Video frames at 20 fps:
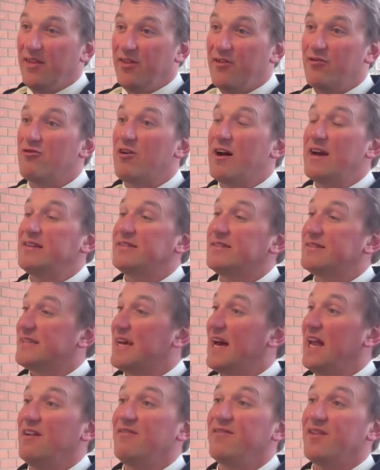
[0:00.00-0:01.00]
the race
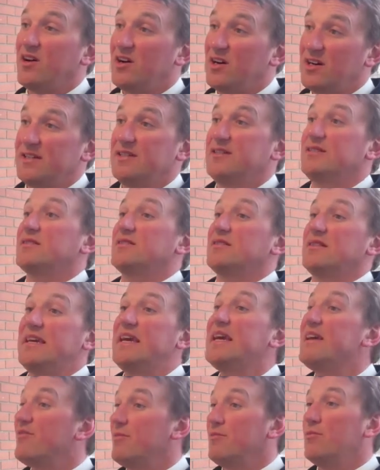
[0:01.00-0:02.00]
televised
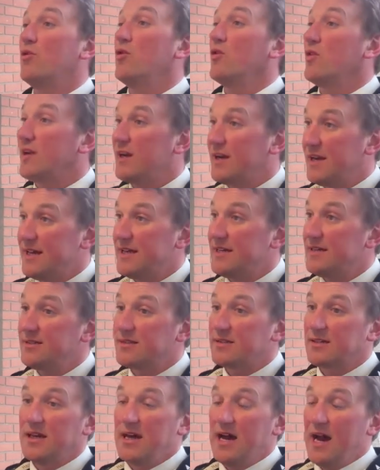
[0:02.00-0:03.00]
even more than it
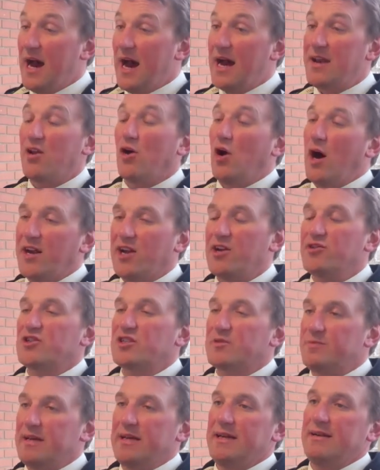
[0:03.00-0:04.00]
is, and not, I don't
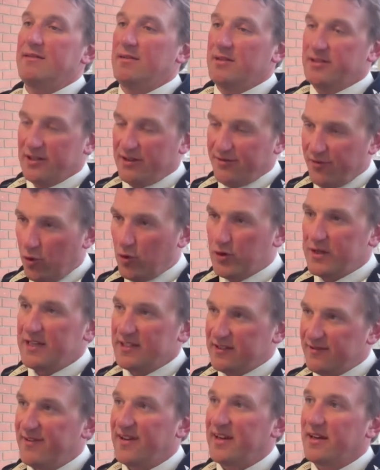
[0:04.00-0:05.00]
just mean sort of
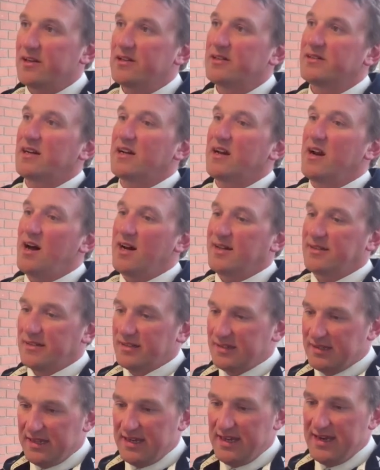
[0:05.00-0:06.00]
audience figures. I'd like to
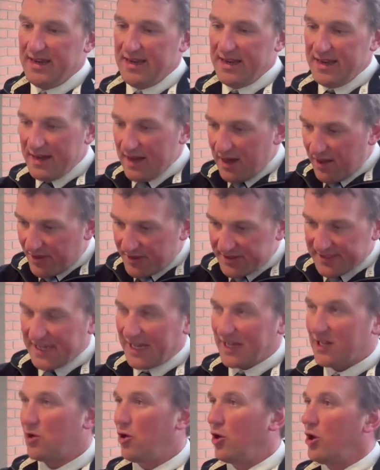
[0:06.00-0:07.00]
see the
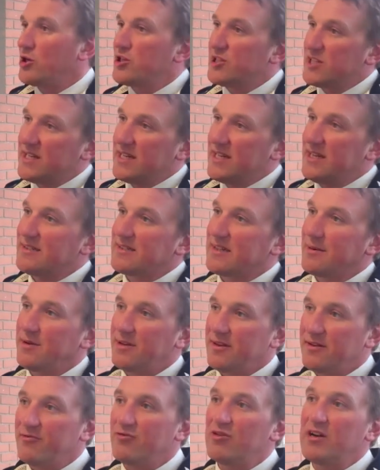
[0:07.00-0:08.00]
technology, some
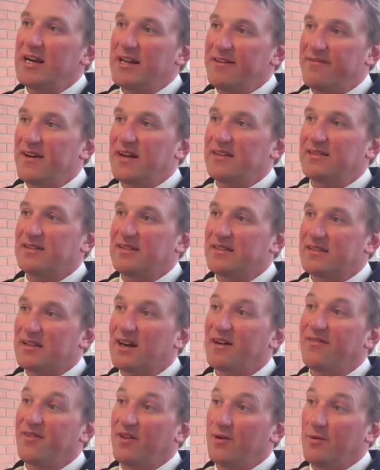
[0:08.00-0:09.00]
of the really fancy
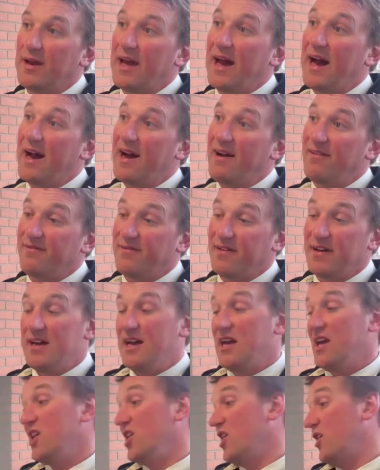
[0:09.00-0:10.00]
stuff that we have,
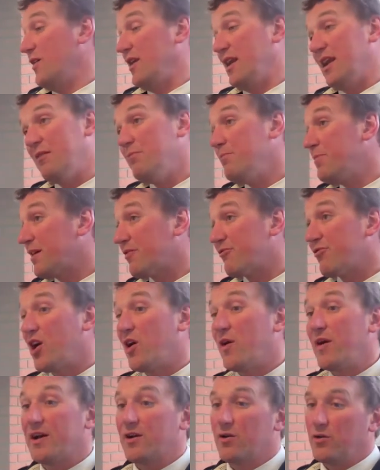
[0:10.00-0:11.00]
you know, Olympic
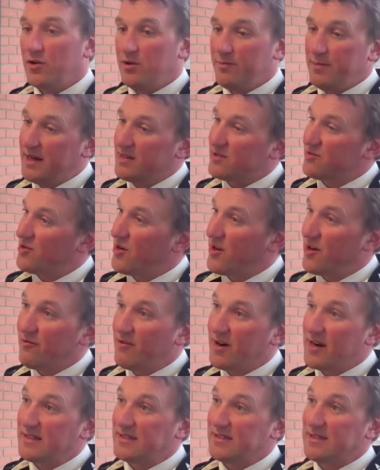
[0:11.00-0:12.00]
rowing or the best rowing
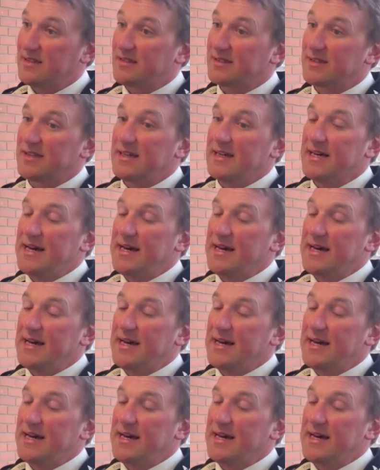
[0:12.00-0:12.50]
races,